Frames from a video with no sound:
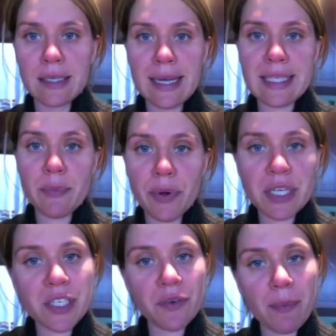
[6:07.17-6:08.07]
It's
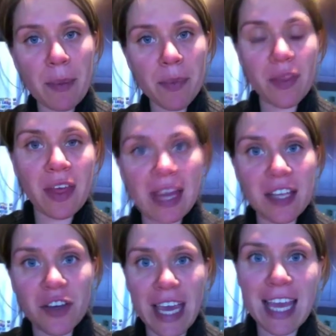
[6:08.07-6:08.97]
important to remember
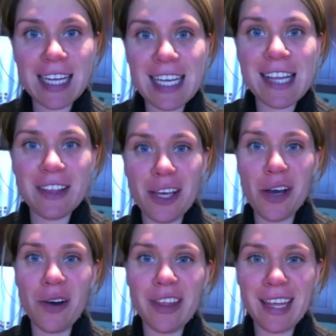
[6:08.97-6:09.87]
that you can't eat the
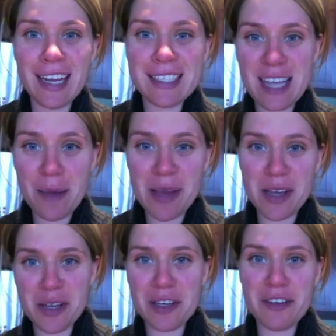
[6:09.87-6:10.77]
yolk that has come
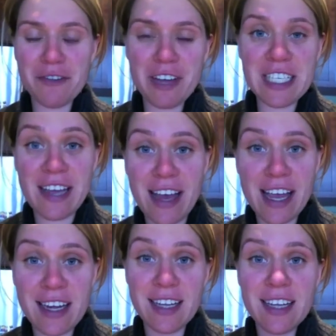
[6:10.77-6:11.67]
out of a
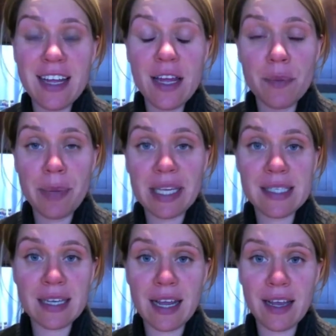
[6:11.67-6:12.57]
dyed
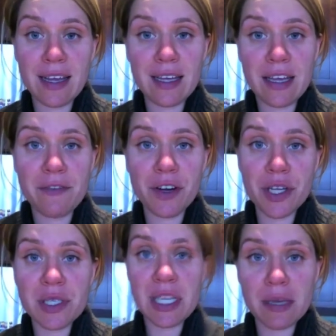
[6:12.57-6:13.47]
pysanka if you're
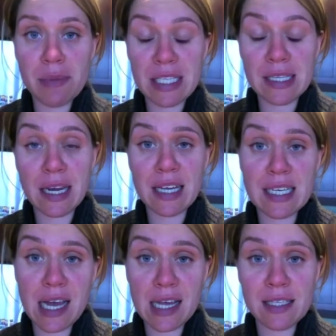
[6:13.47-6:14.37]
using pysanka
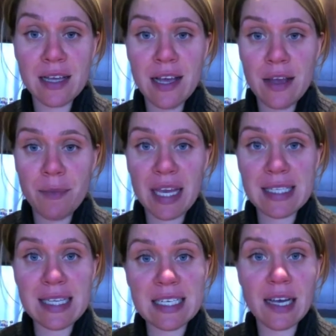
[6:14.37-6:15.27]
dyes,
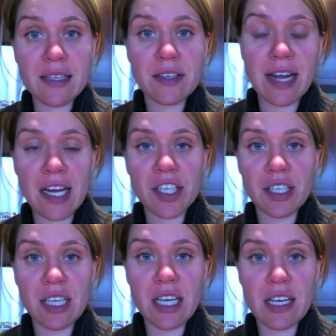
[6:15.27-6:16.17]
because the dyes are
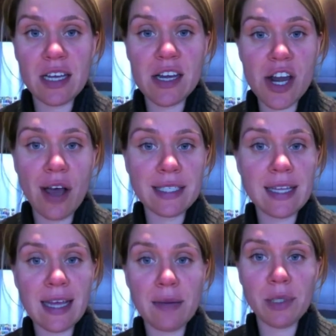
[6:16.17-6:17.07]
actually
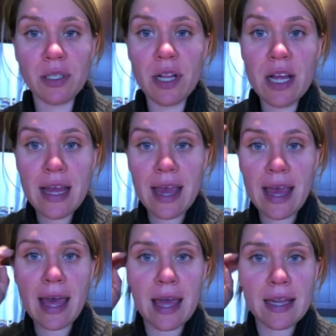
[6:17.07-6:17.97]
not edible
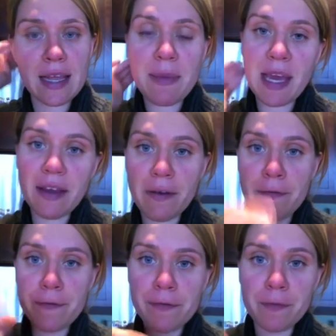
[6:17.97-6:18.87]
and they may
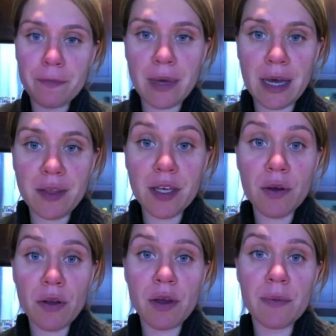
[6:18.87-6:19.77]
have, the
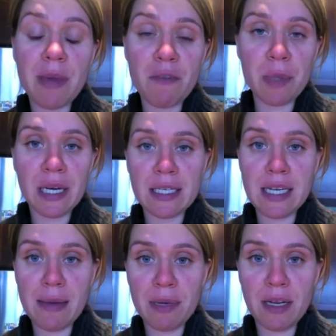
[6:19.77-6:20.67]
yolk may have been
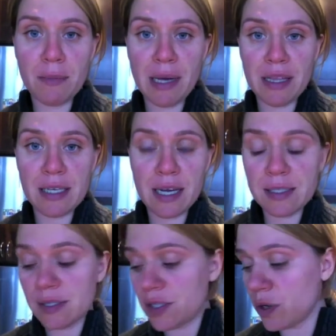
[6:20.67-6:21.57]
contaminated by the
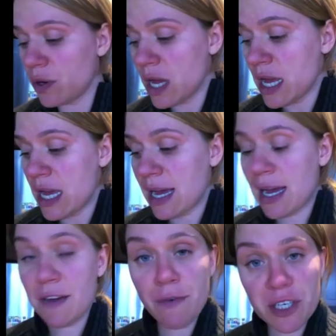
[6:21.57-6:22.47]
dyes. So
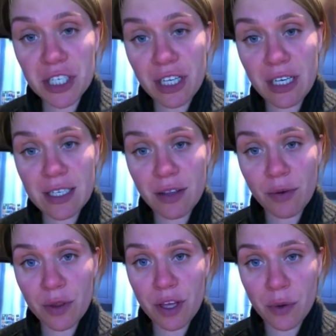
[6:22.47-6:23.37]
unfortunately you need to
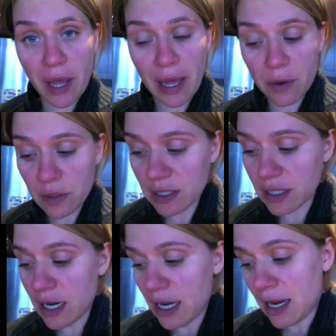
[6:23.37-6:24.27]
throw the yolk out.
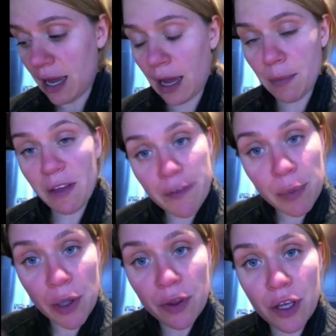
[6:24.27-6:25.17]
If you
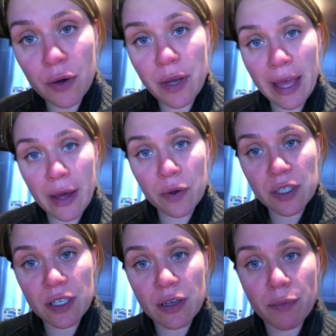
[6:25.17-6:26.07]
blow the yolk
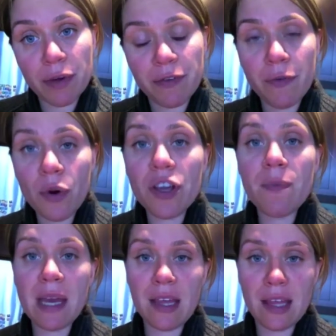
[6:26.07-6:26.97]
out before you
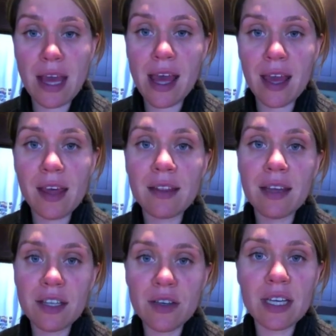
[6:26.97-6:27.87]
make the egg,
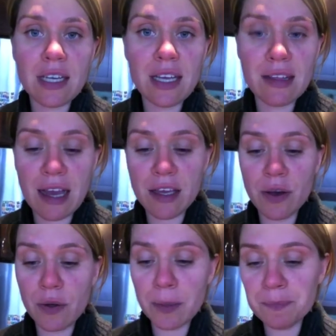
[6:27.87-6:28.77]
then you can eat that
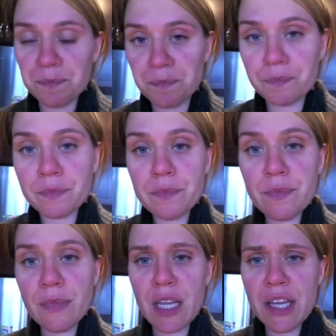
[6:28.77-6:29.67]
yolk.
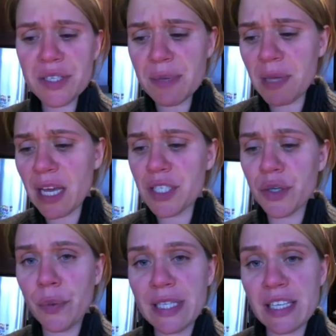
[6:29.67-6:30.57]
Here's something I
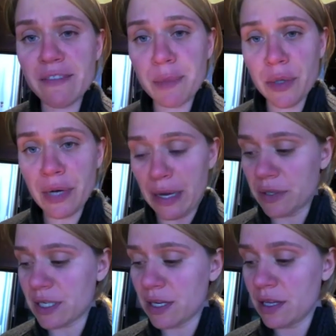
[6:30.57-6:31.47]
do once I've blown
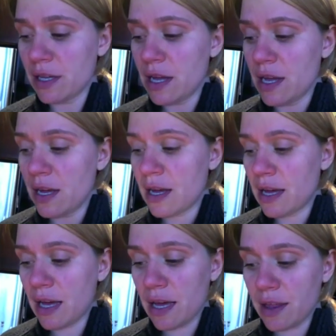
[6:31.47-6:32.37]
out
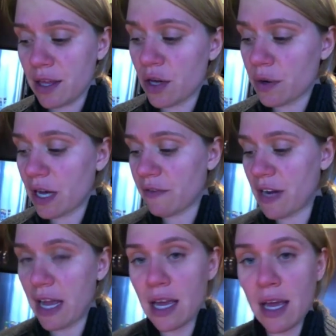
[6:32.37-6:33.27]
the yolk out of
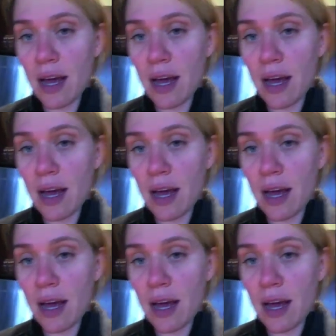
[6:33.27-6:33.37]
an egg.